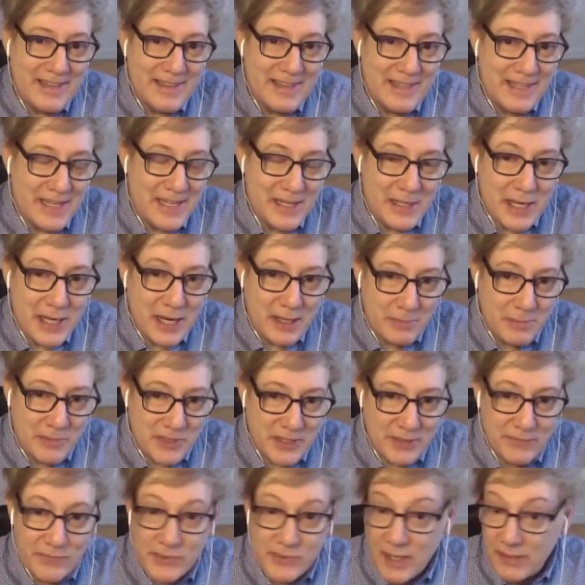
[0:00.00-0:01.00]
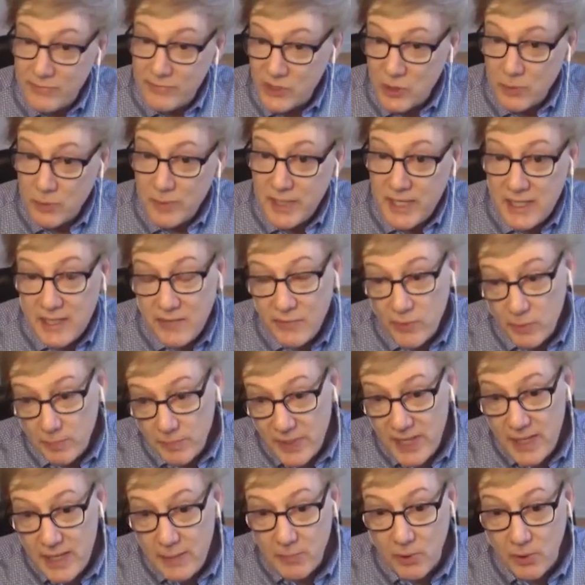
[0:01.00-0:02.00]
the incomes of so many different
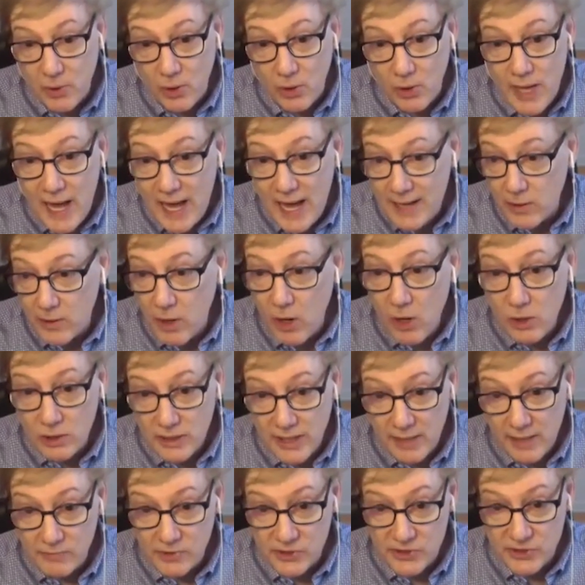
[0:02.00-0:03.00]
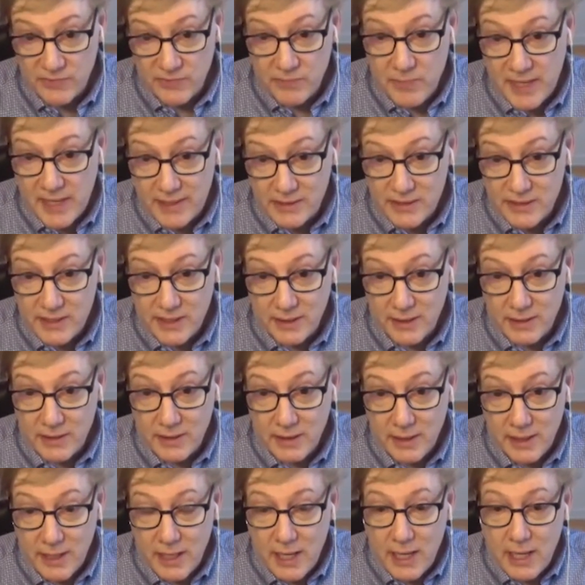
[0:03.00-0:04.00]
people at all levels of medicine.
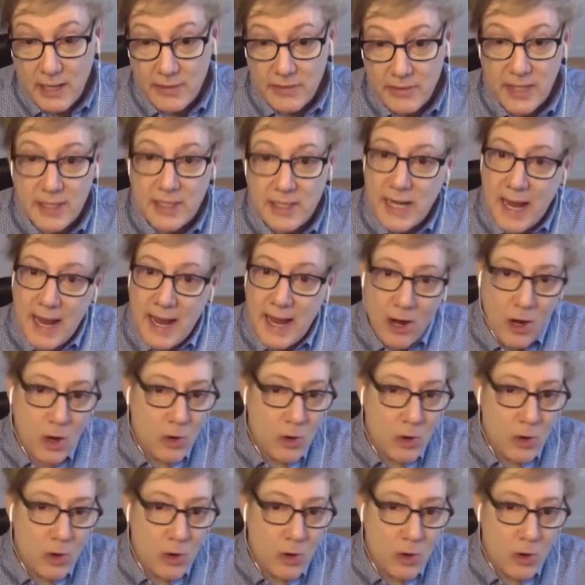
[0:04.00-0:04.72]
That now,